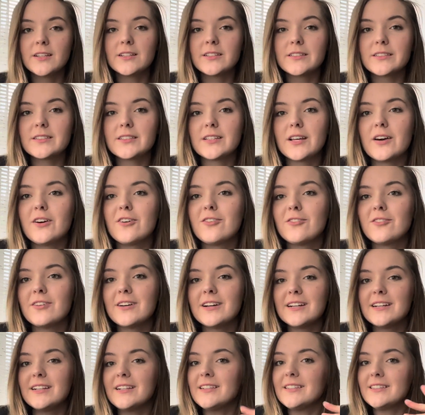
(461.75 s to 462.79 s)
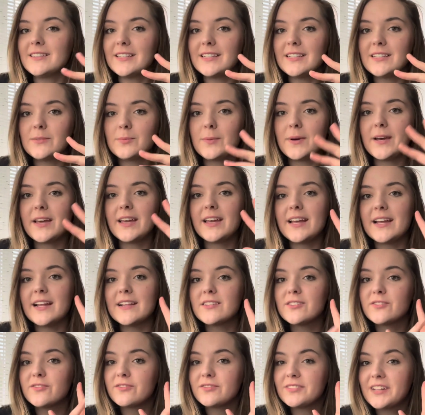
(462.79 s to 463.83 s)
So this way it's
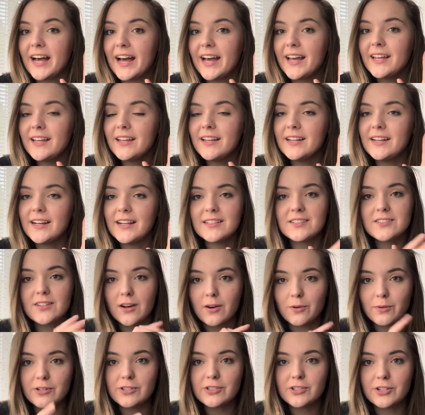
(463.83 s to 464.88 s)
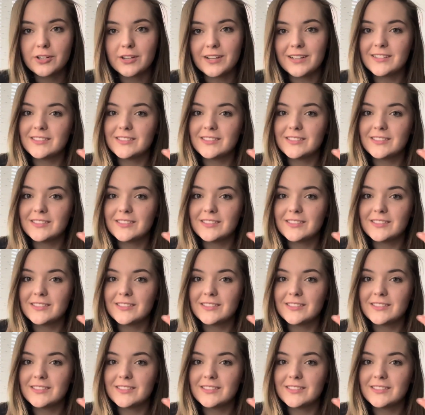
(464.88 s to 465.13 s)
flat and it's not always turning.